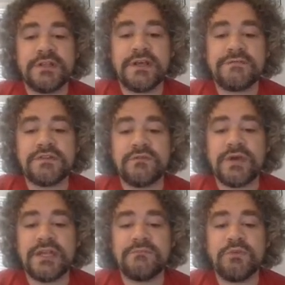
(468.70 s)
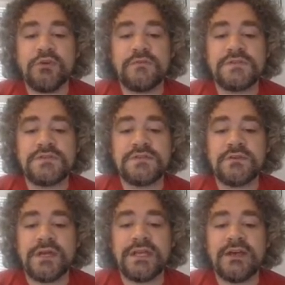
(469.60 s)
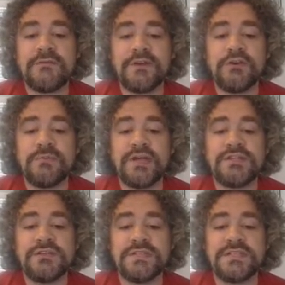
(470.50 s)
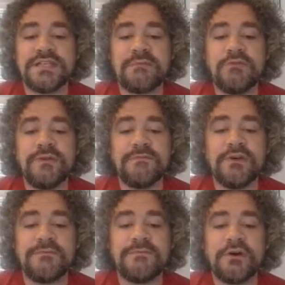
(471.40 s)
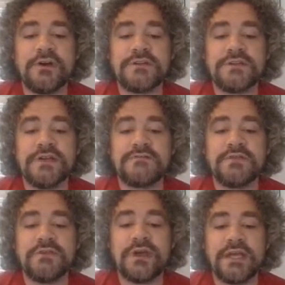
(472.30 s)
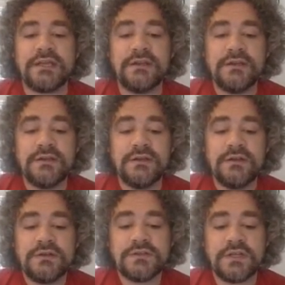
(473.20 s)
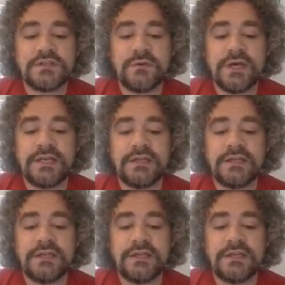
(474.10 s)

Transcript: the left and the right it moves. So right now, if I do it a bunch, you'll see it's not moving very far to the left or the right. So let's go ahead